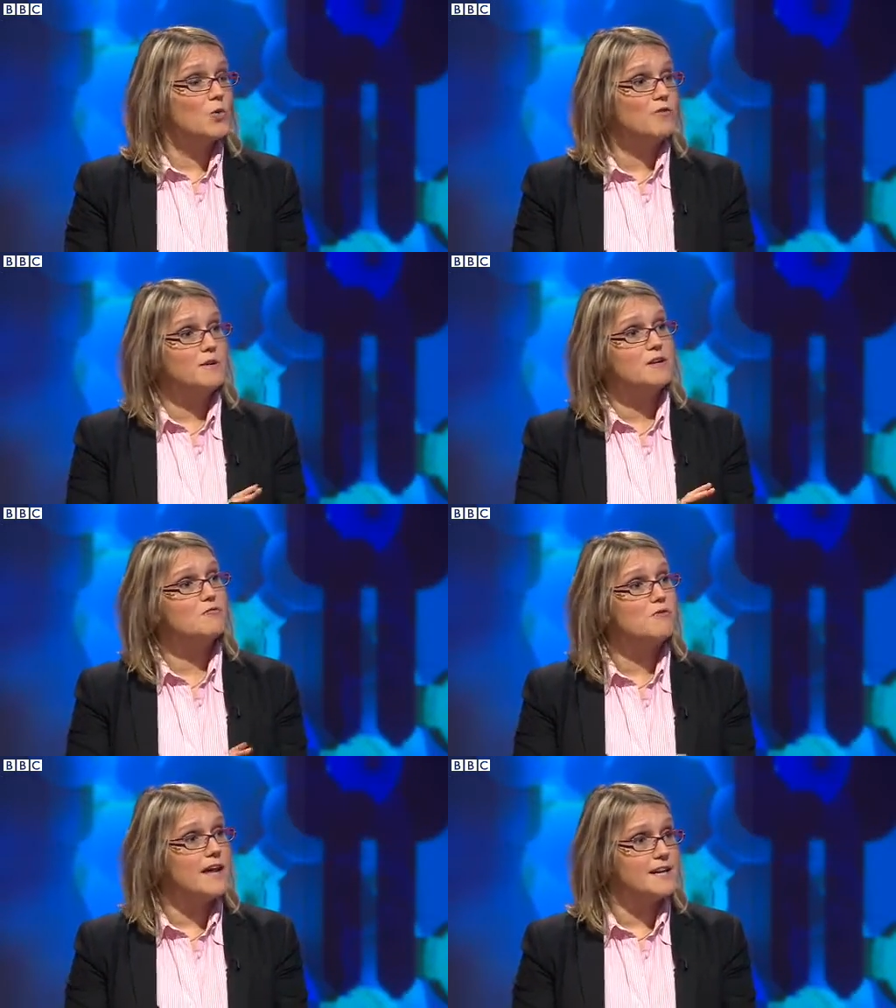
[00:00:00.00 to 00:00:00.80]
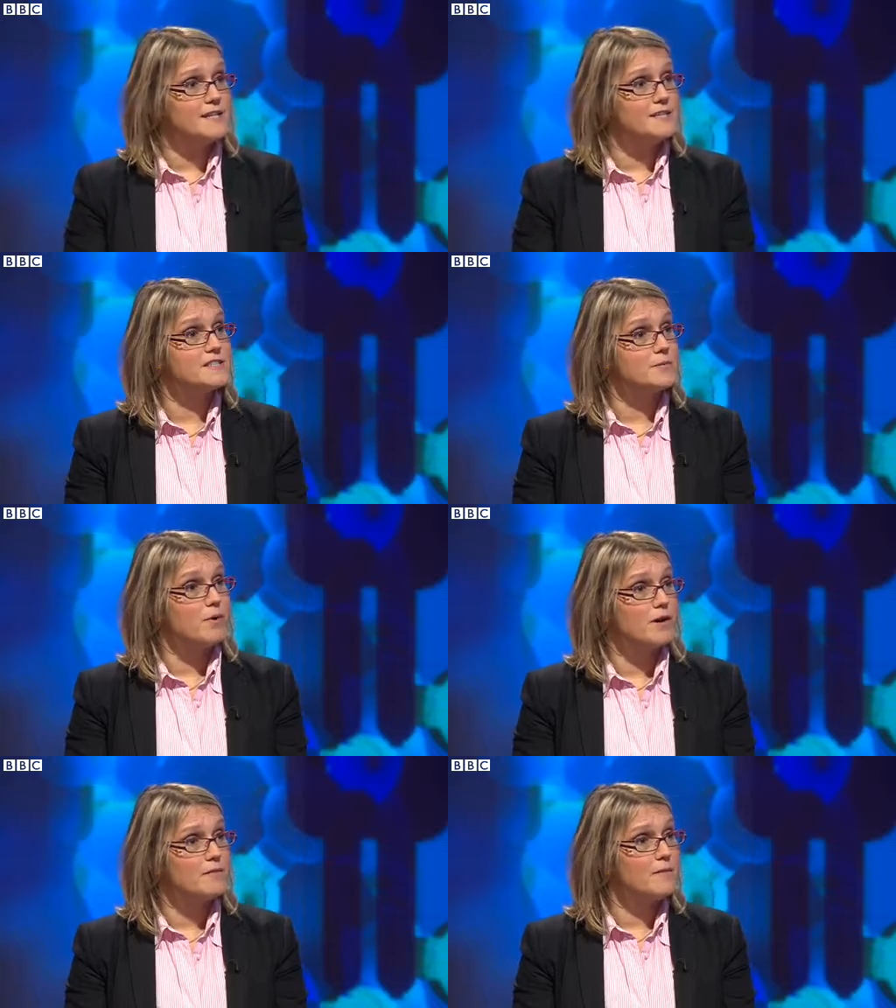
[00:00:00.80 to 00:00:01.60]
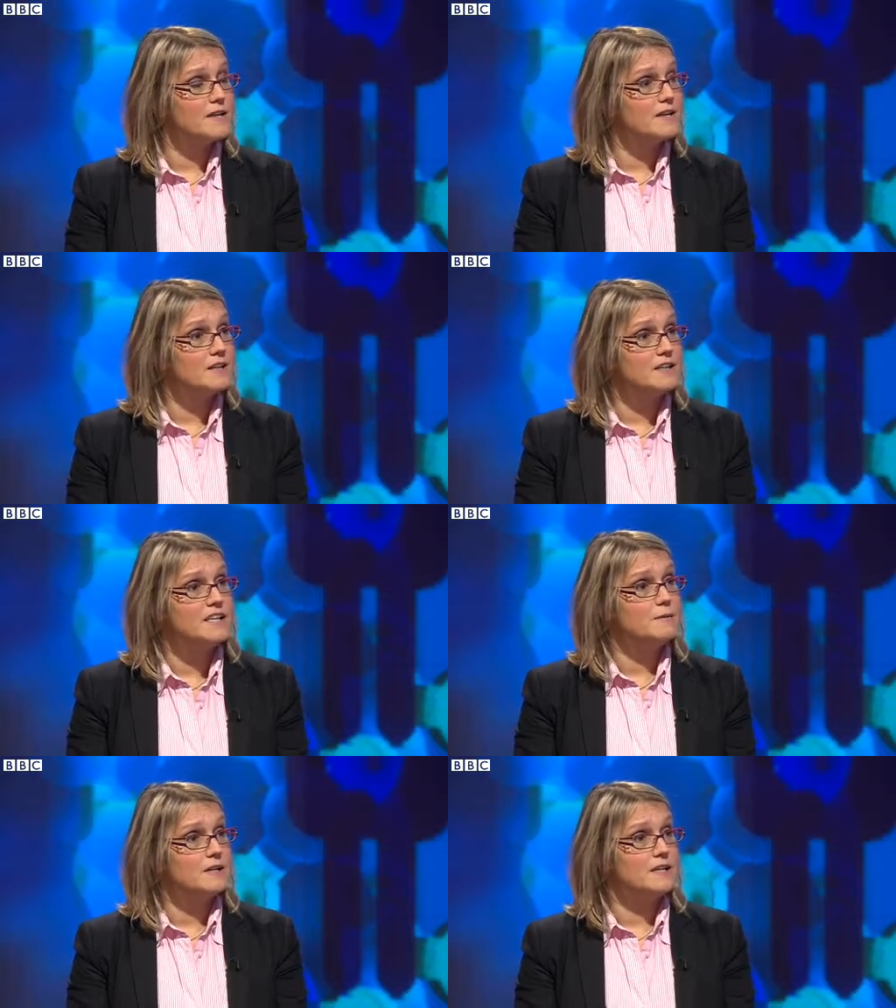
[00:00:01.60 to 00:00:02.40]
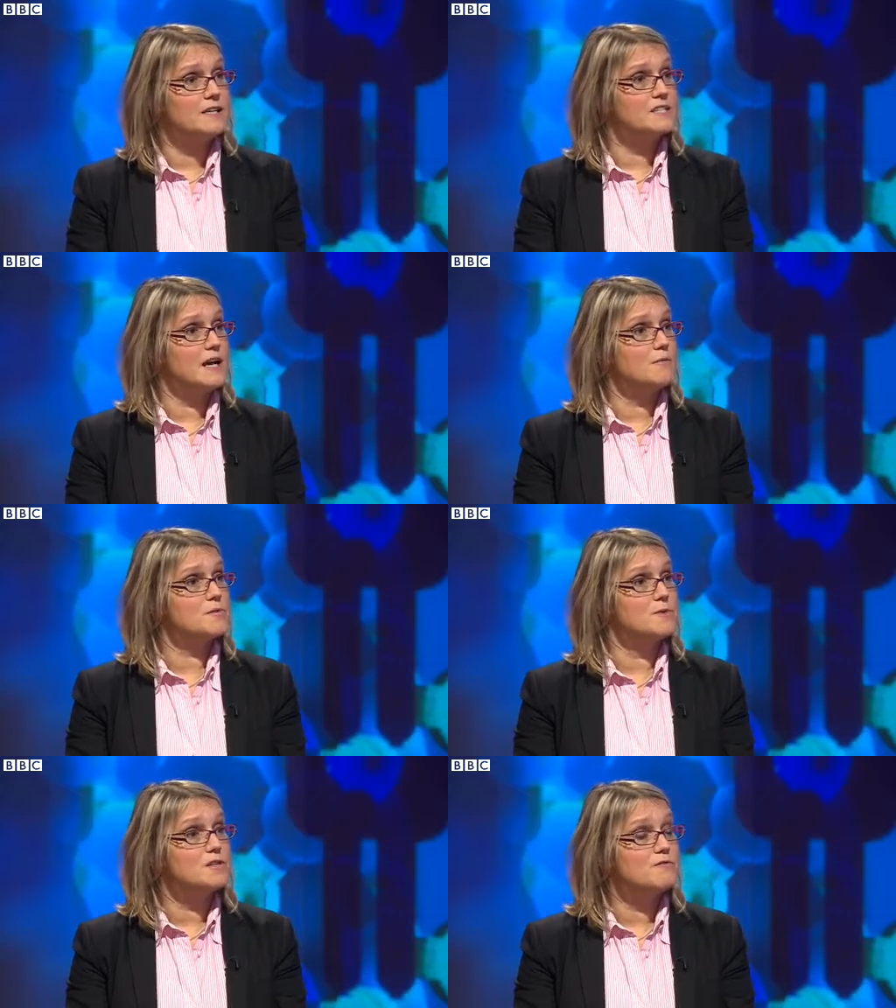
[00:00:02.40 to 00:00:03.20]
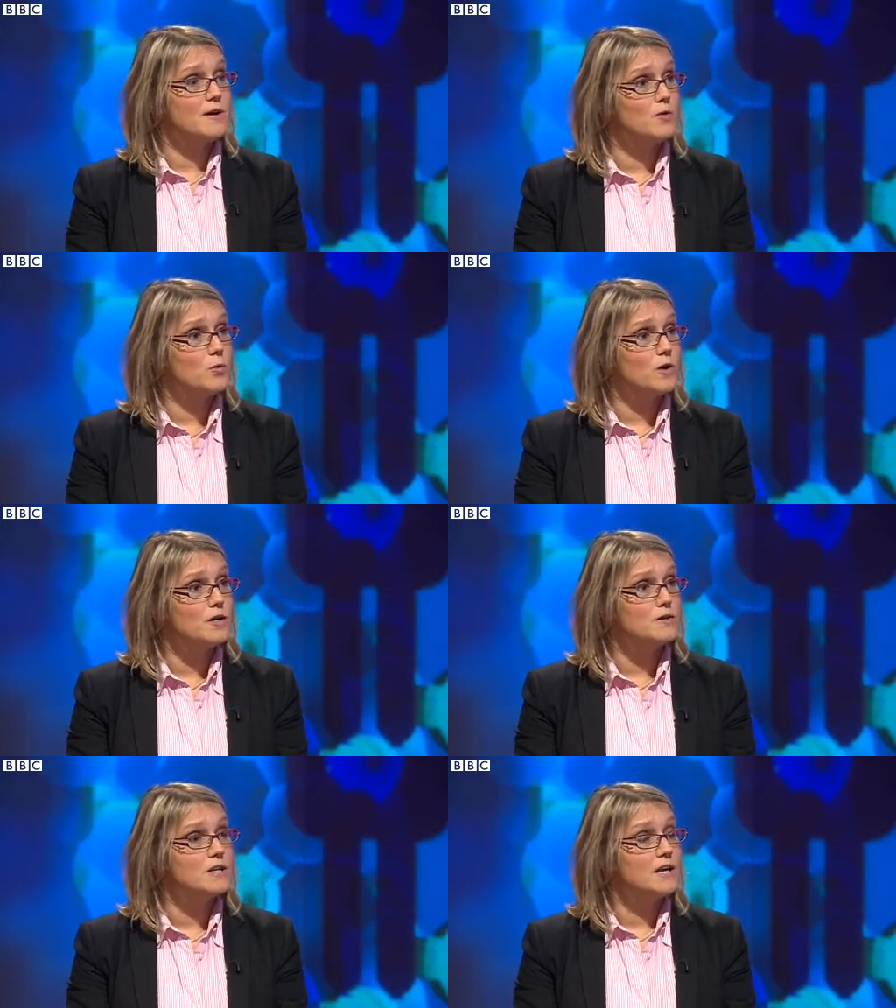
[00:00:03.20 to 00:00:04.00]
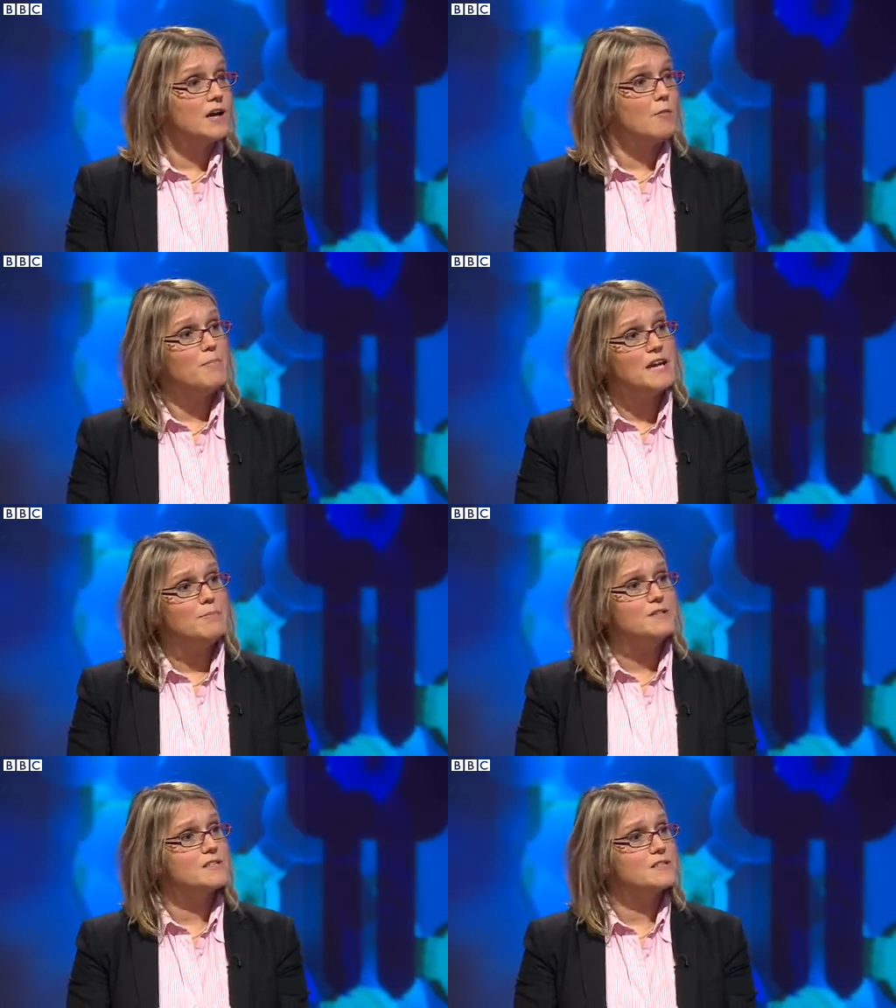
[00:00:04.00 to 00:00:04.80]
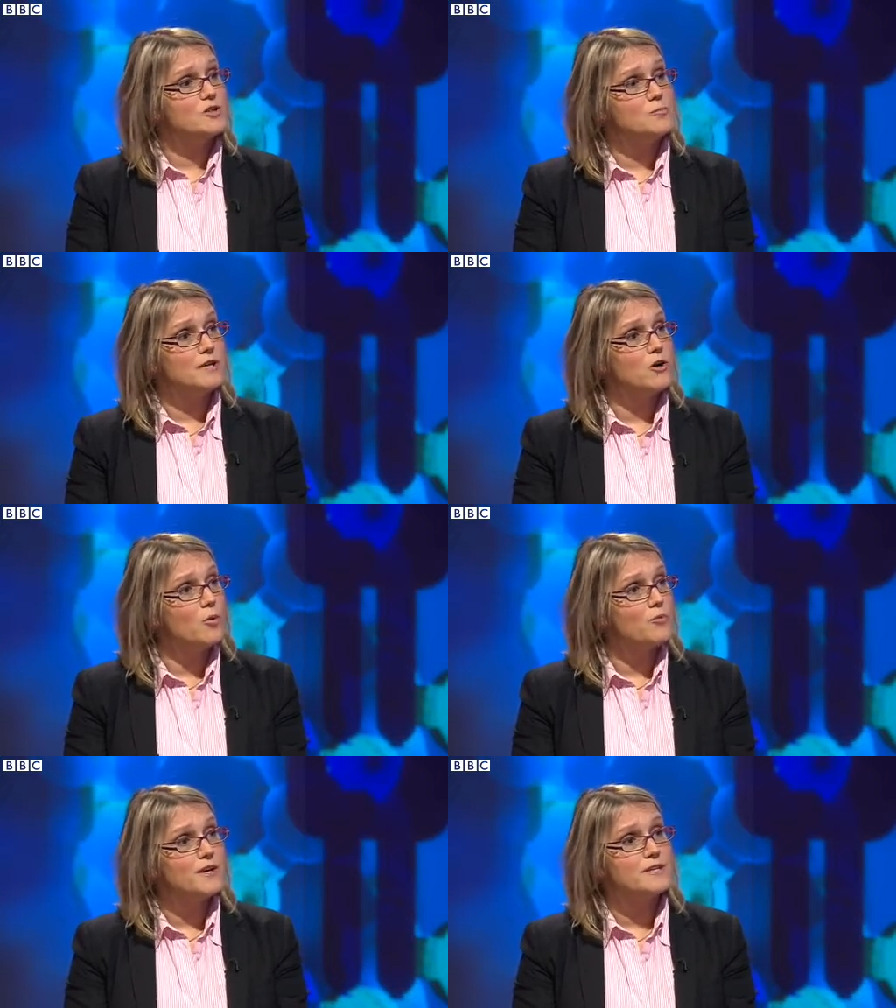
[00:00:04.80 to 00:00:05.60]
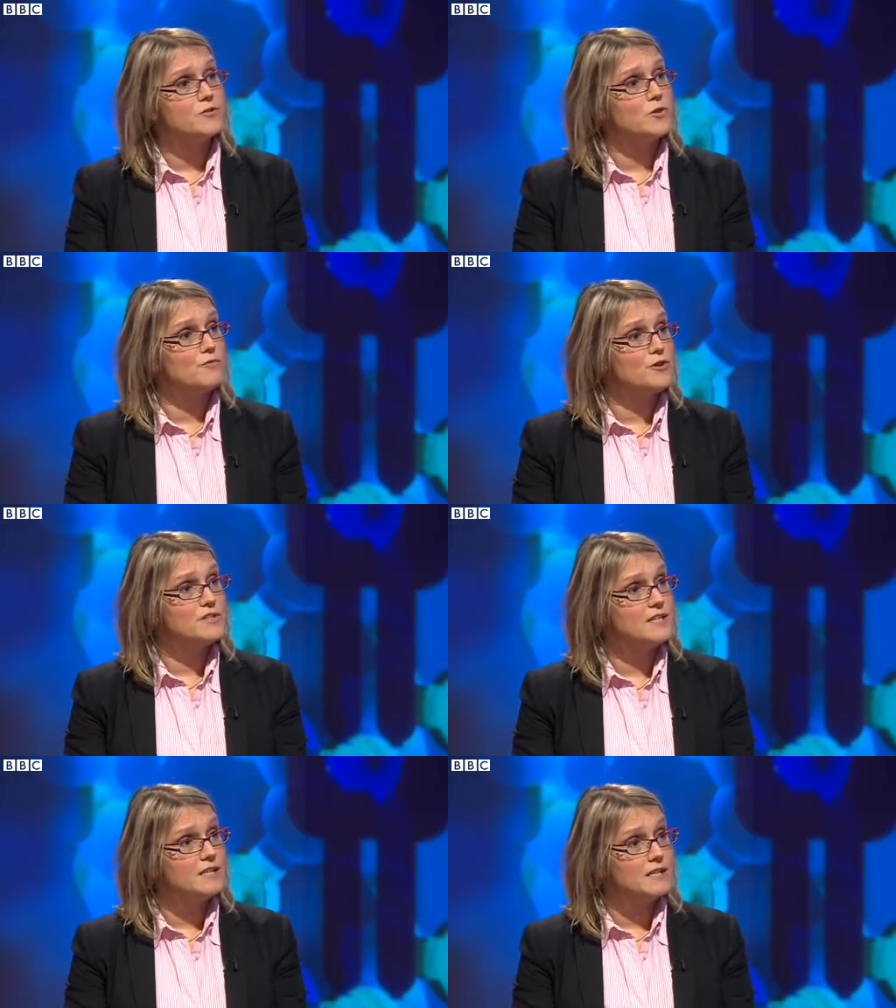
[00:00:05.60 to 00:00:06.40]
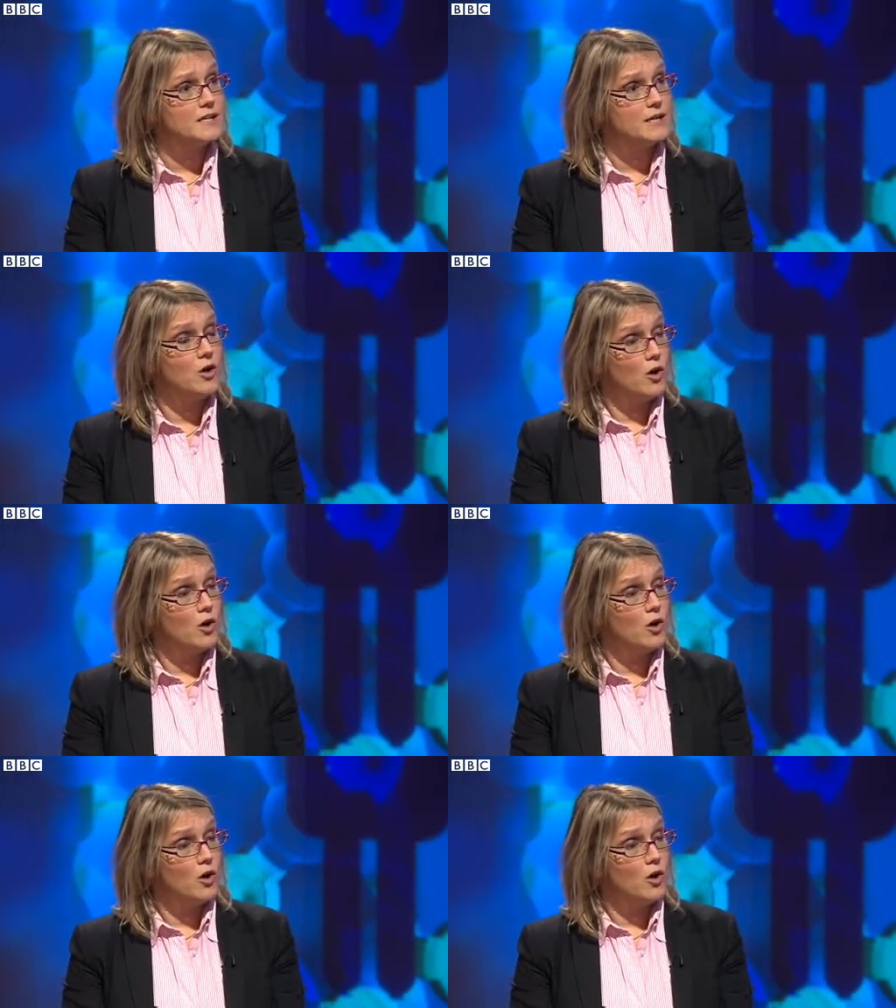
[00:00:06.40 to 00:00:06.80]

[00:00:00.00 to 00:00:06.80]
We've been erased by the medical and legal establishment around the world, and babies are still being operated on routinely.